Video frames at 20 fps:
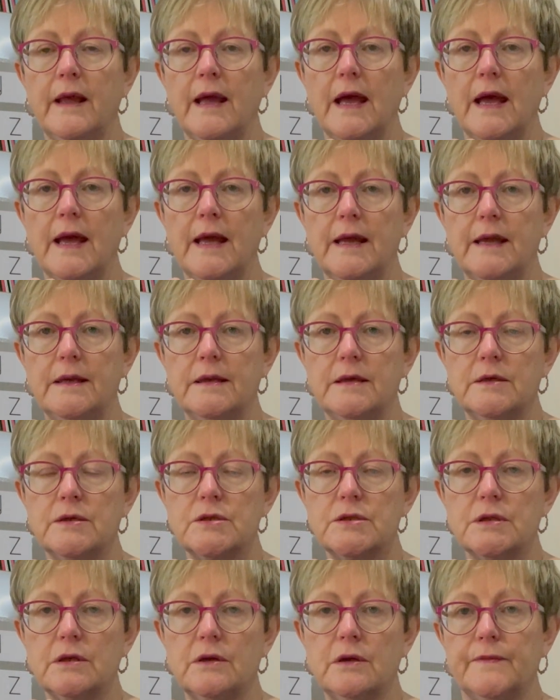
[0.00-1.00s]
and
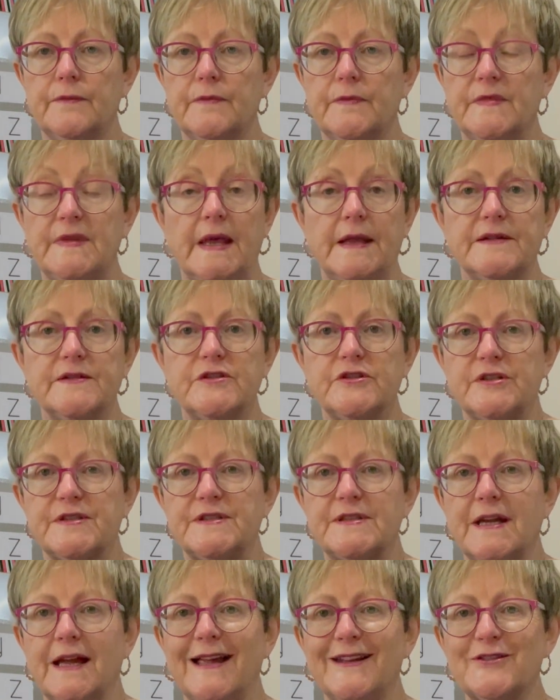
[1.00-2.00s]
that's just
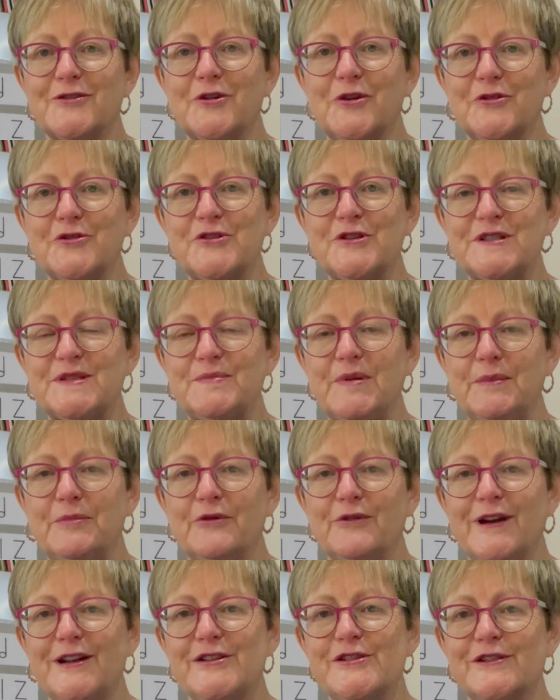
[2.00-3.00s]
unconscious
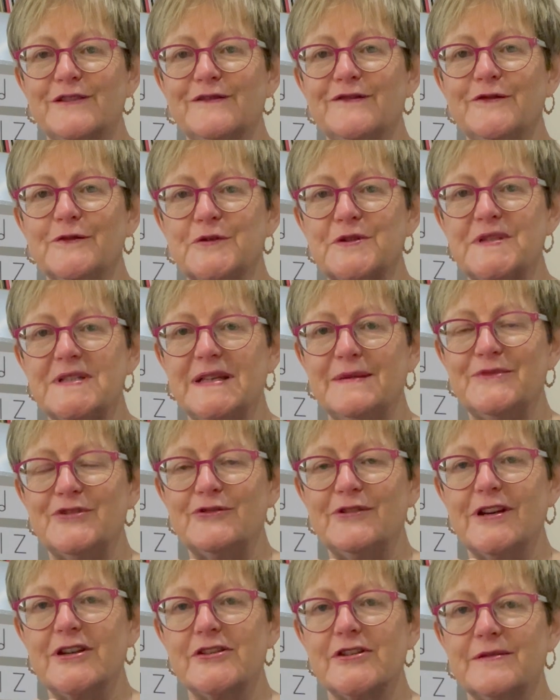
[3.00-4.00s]
preparation for stem
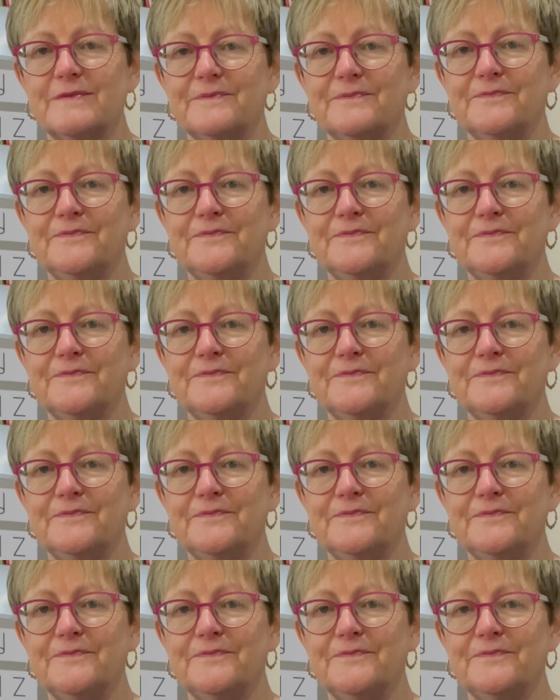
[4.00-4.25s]
direction.